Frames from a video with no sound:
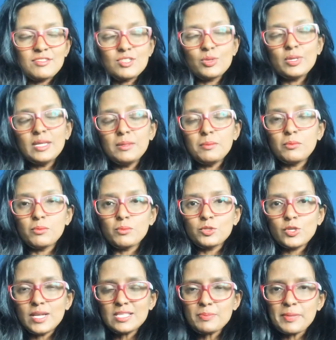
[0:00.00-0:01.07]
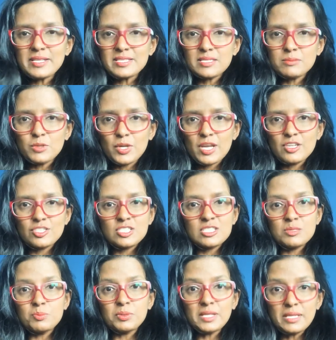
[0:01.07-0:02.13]
So he transplanted Mukesh,
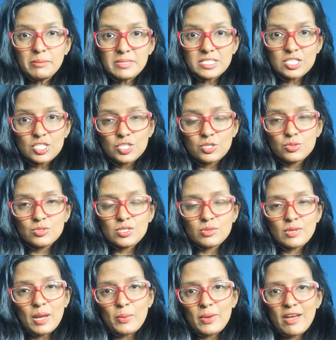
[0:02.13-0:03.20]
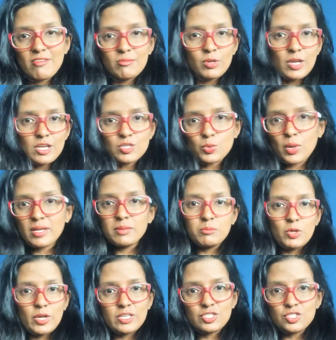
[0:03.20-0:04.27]
split him into two, so now we have Mukesh 1 and
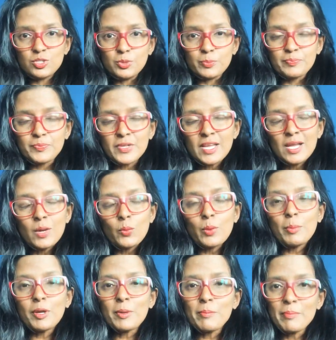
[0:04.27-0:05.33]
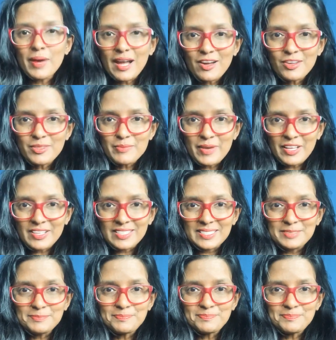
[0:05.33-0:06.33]
Mukesh 2. We put him back on the balcony.